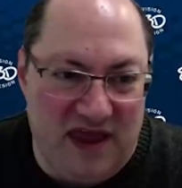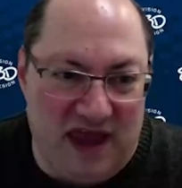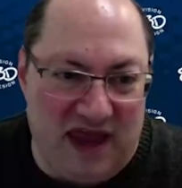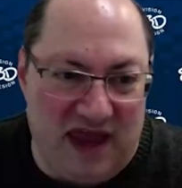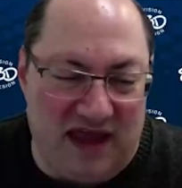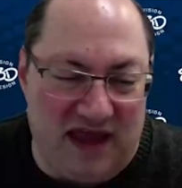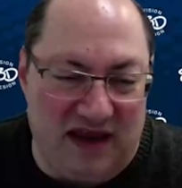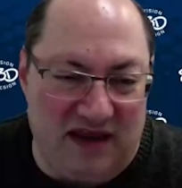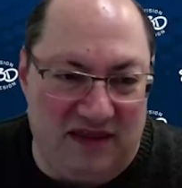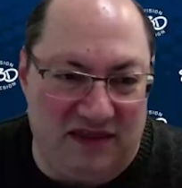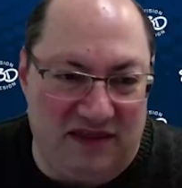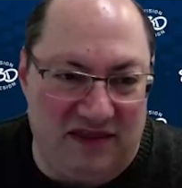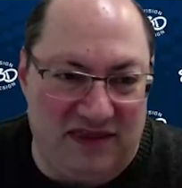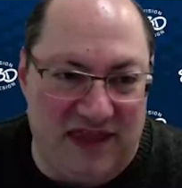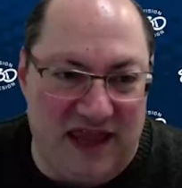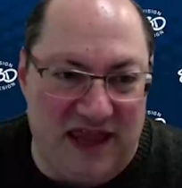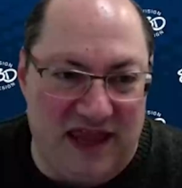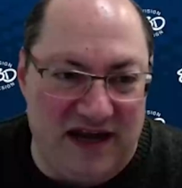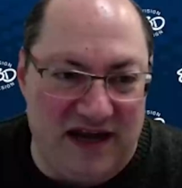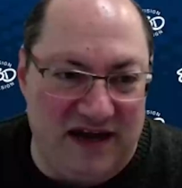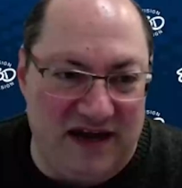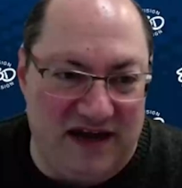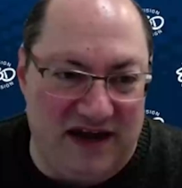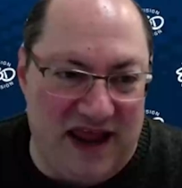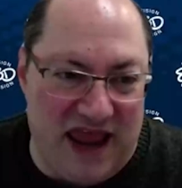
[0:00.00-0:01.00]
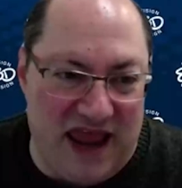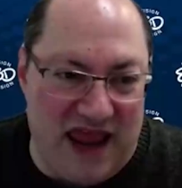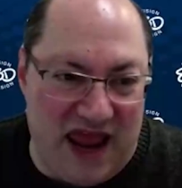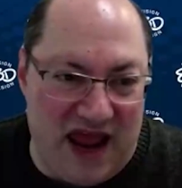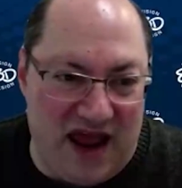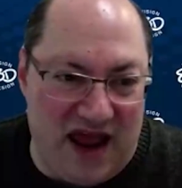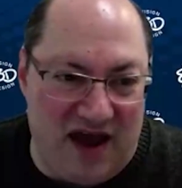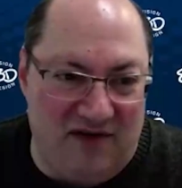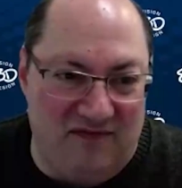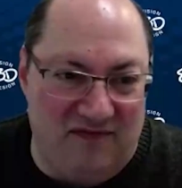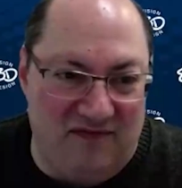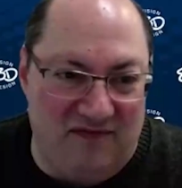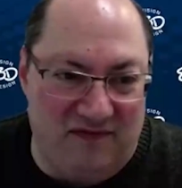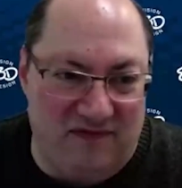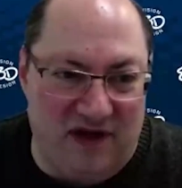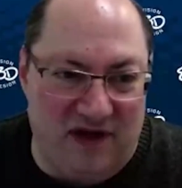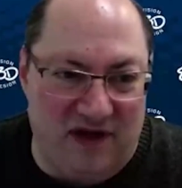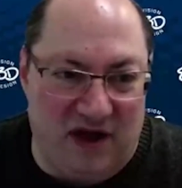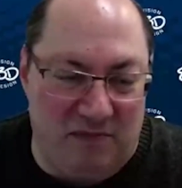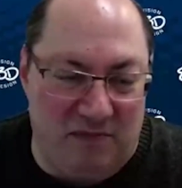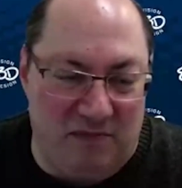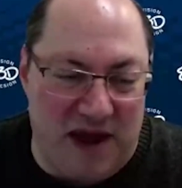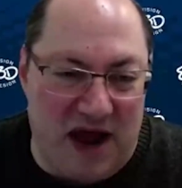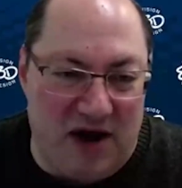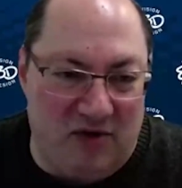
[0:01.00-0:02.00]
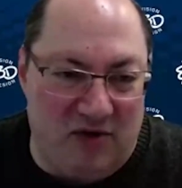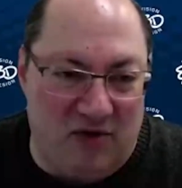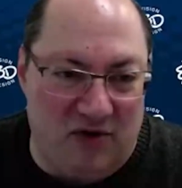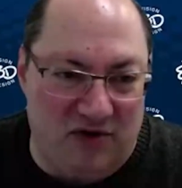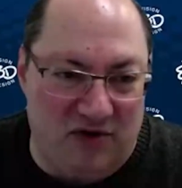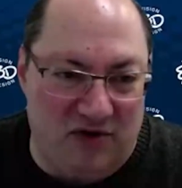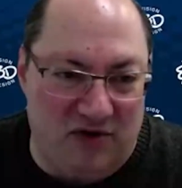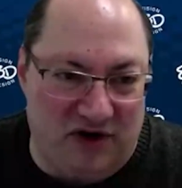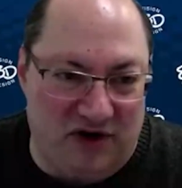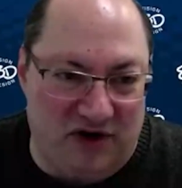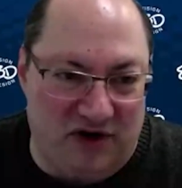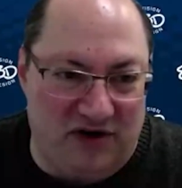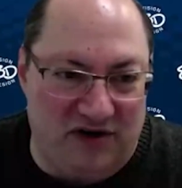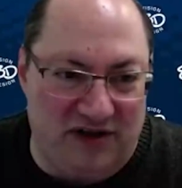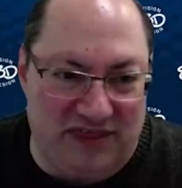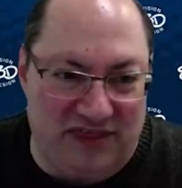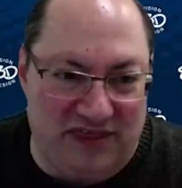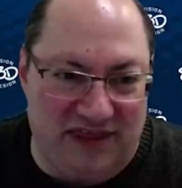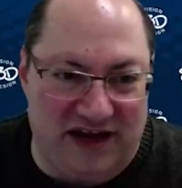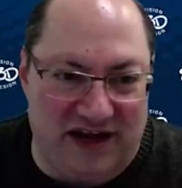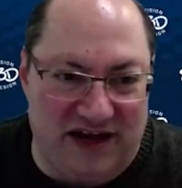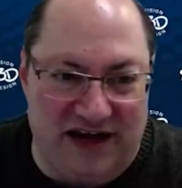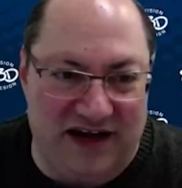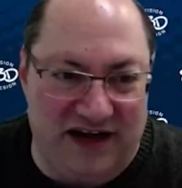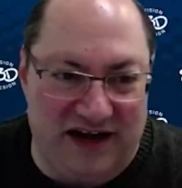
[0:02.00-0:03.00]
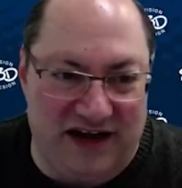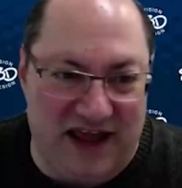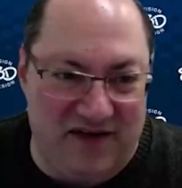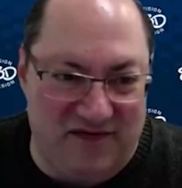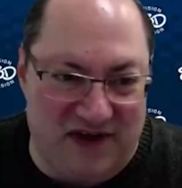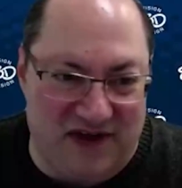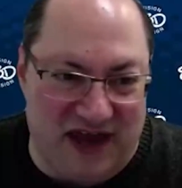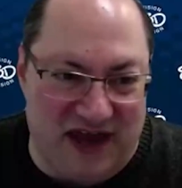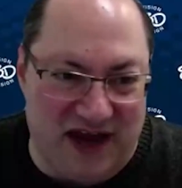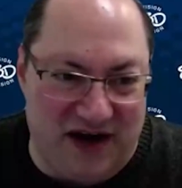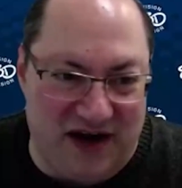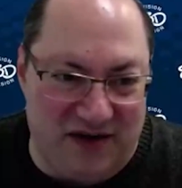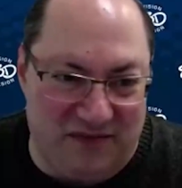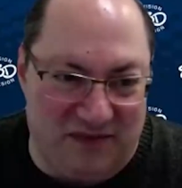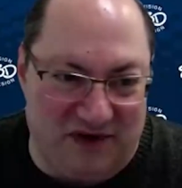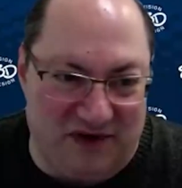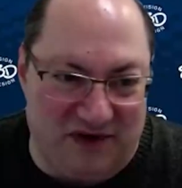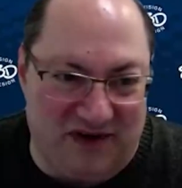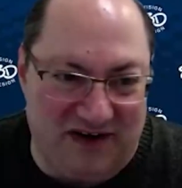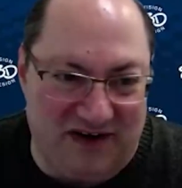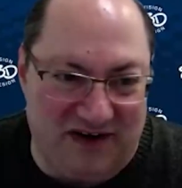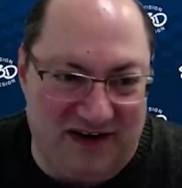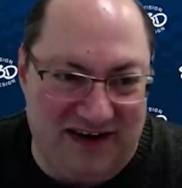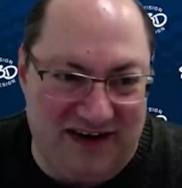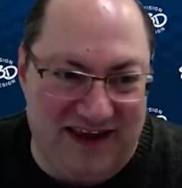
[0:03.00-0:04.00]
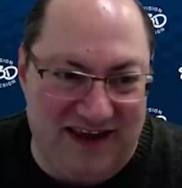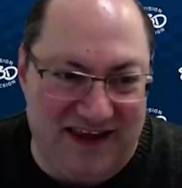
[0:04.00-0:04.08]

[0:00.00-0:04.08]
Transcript: and they didn't have a power drill and they didn't have a hammer?